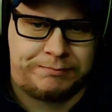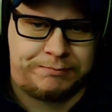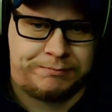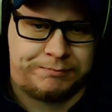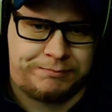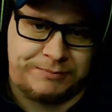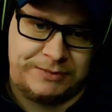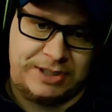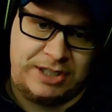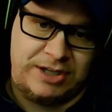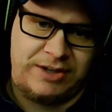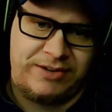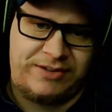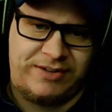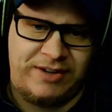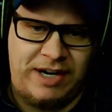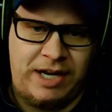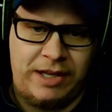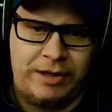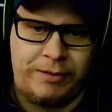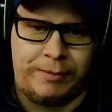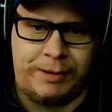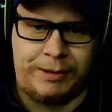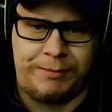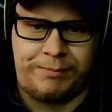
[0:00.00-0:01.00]
That's
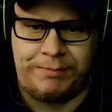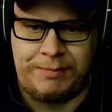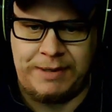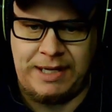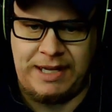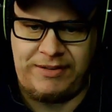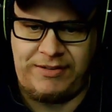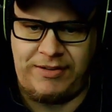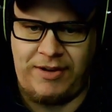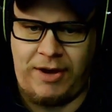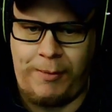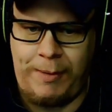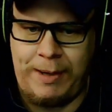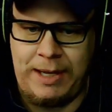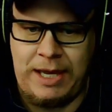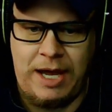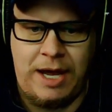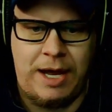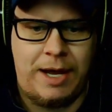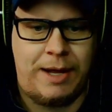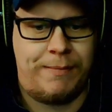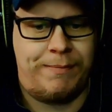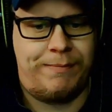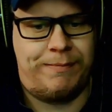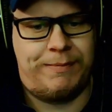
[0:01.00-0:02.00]
another one. That's all we
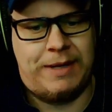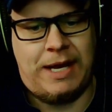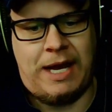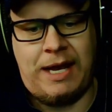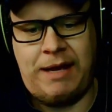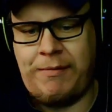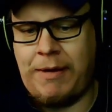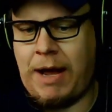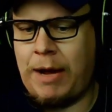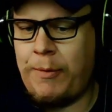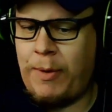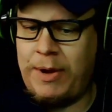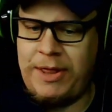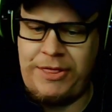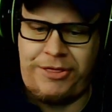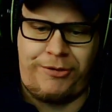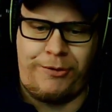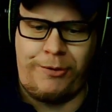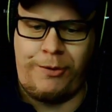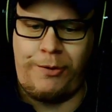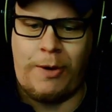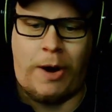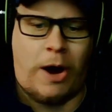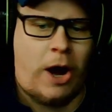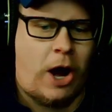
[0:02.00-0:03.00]
got. I went
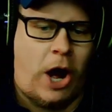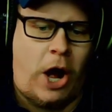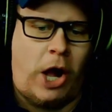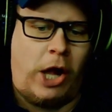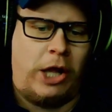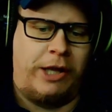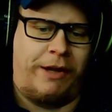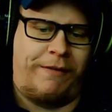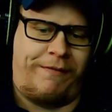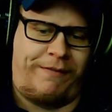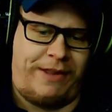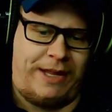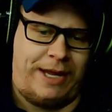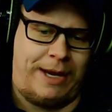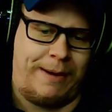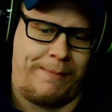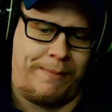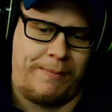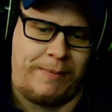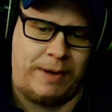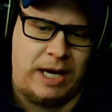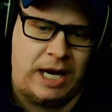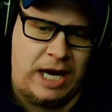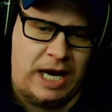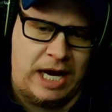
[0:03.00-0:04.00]
through all of
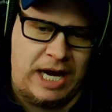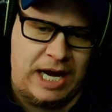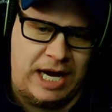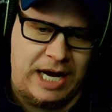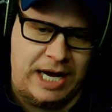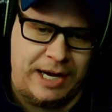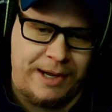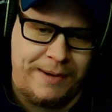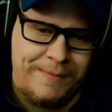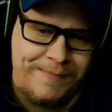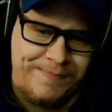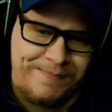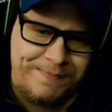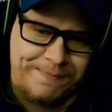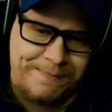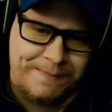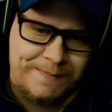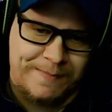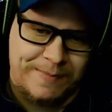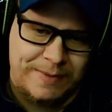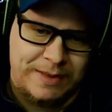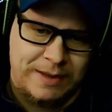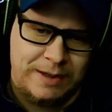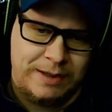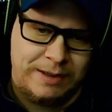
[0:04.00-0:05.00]
them.
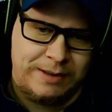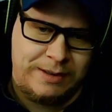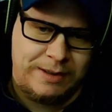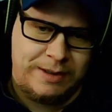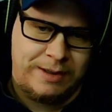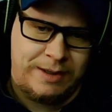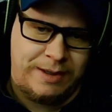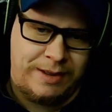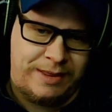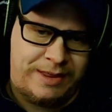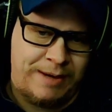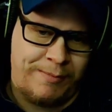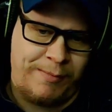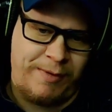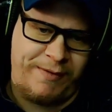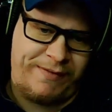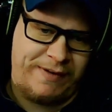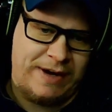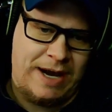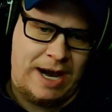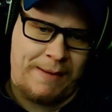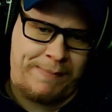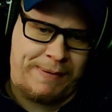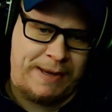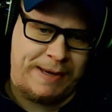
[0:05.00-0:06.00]
Then we've
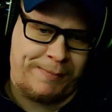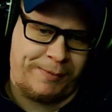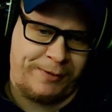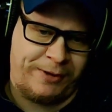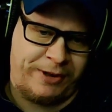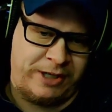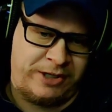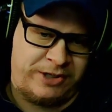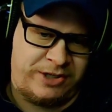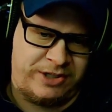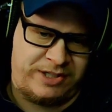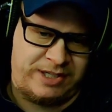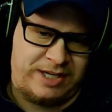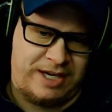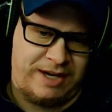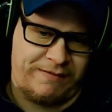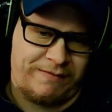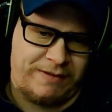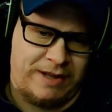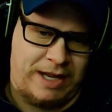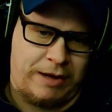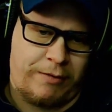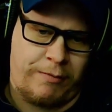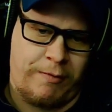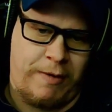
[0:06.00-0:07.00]
got people that just give
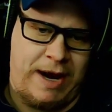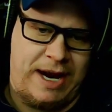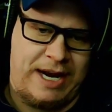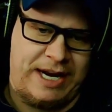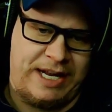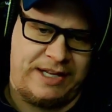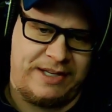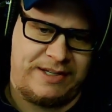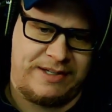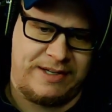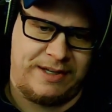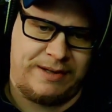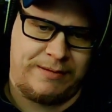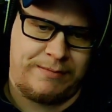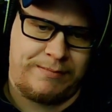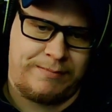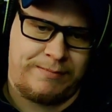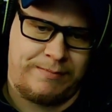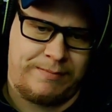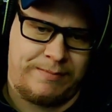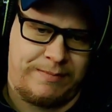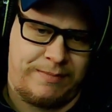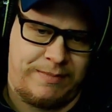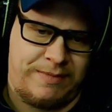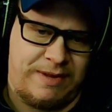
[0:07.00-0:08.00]
like ratings and
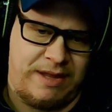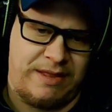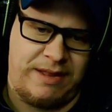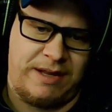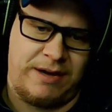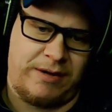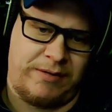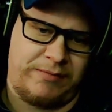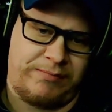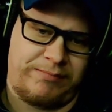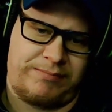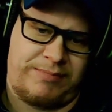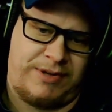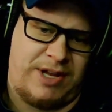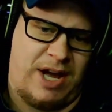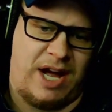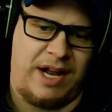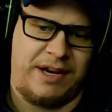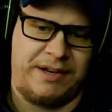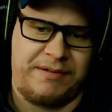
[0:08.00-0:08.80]
then they're done.